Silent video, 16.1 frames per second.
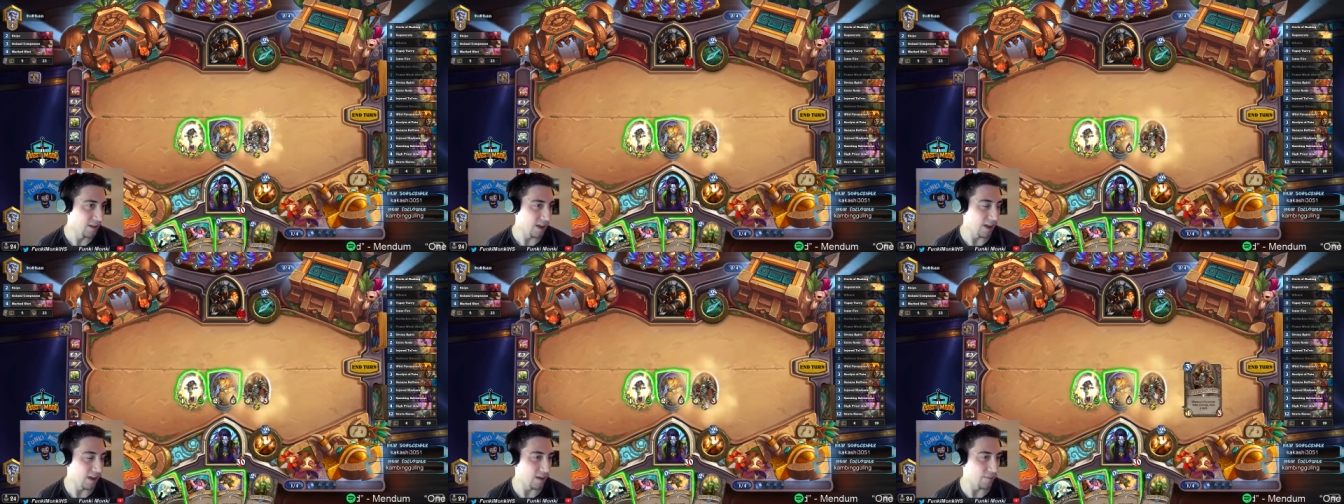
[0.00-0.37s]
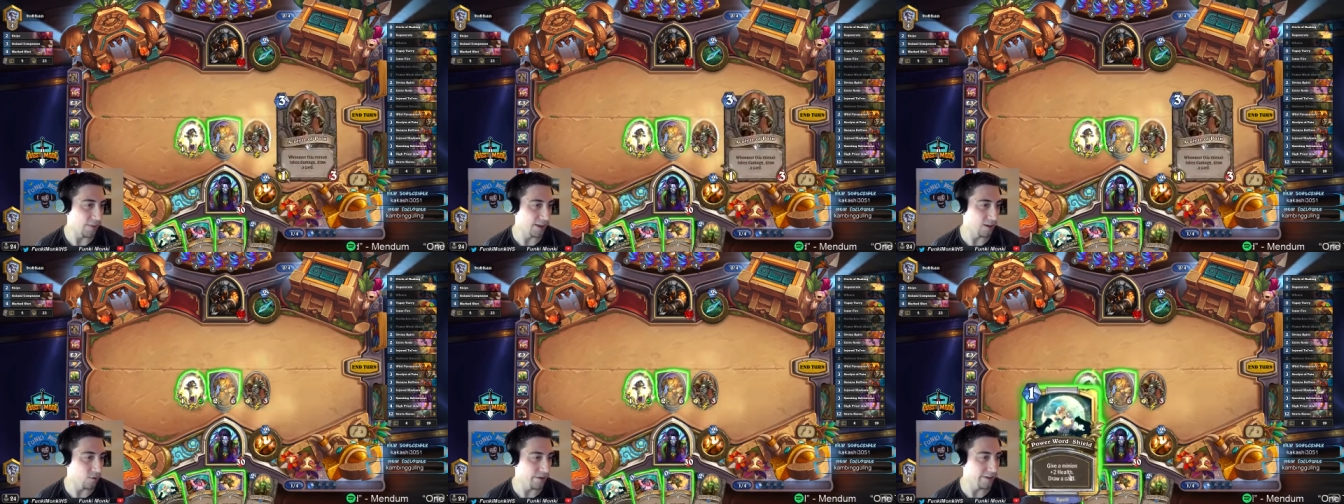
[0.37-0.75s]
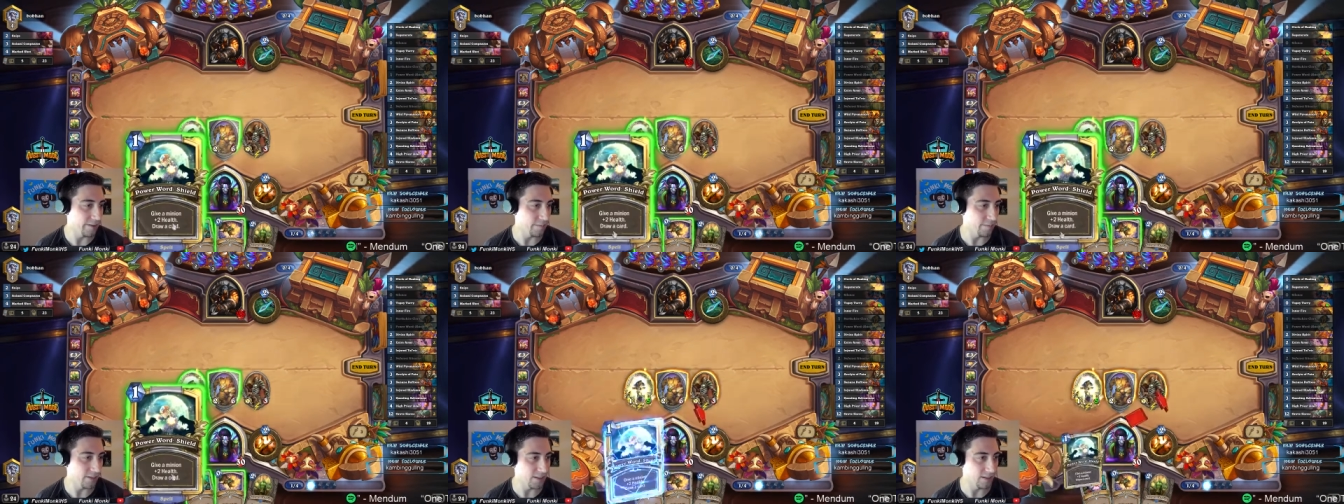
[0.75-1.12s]
I don't want
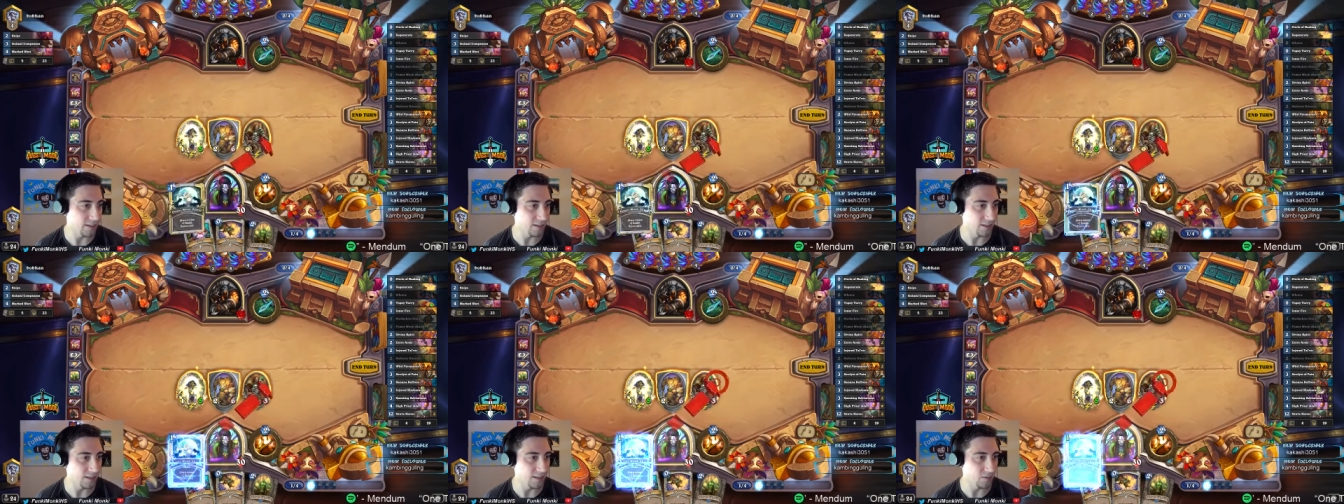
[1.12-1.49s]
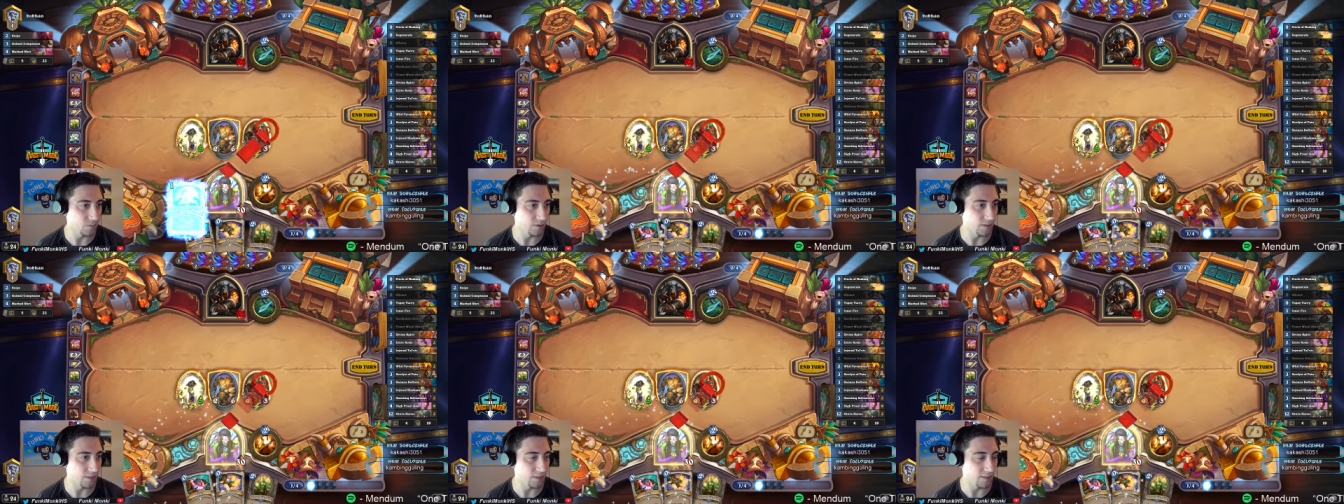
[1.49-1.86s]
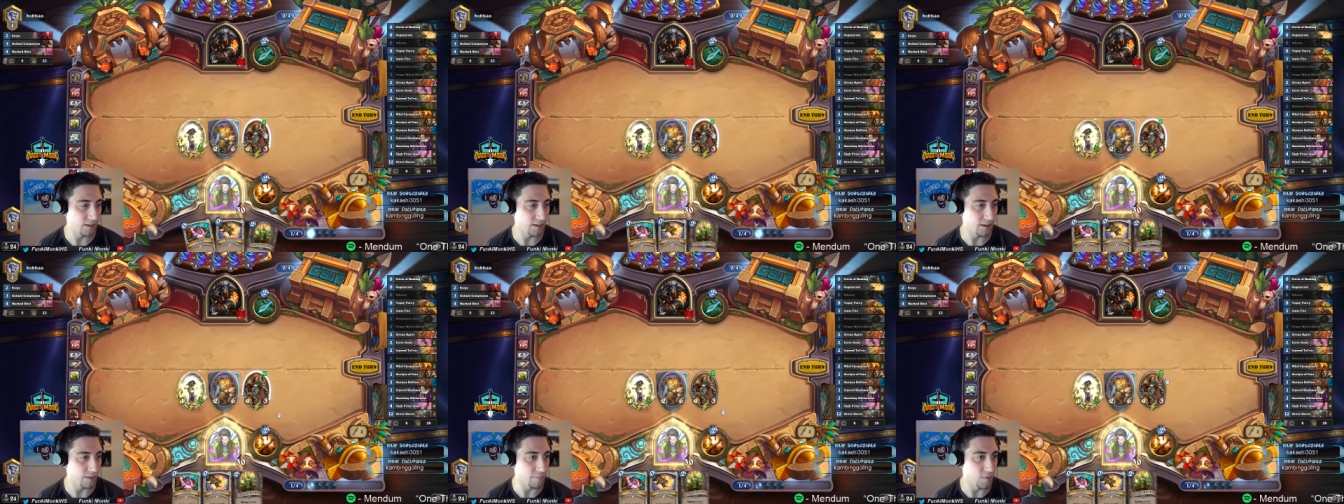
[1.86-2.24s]
him to kill it with
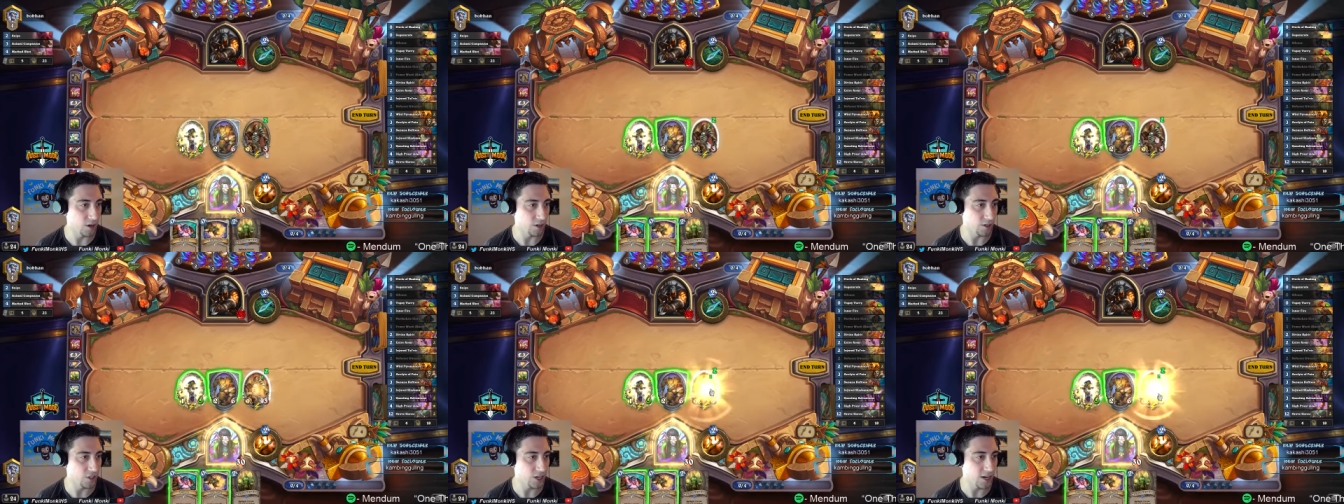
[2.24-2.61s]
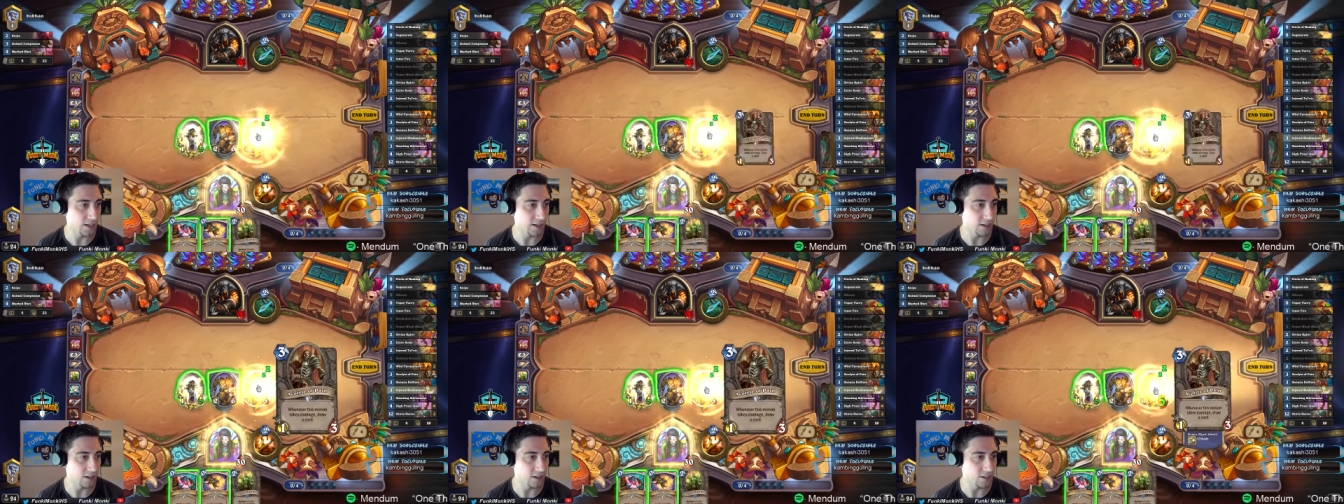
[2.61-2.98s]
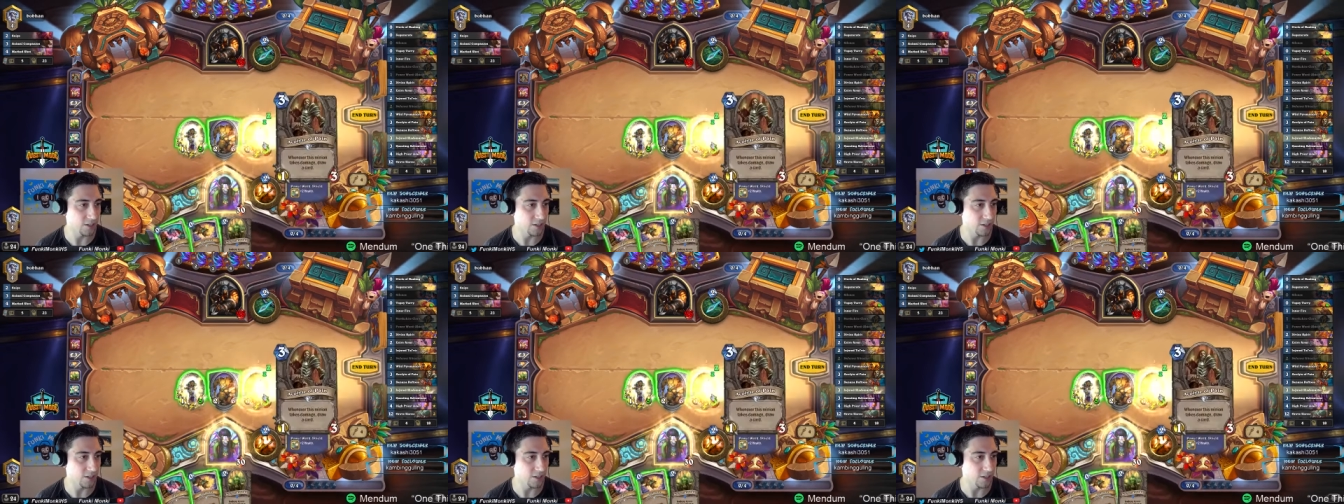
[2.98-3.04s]
a marked shot here,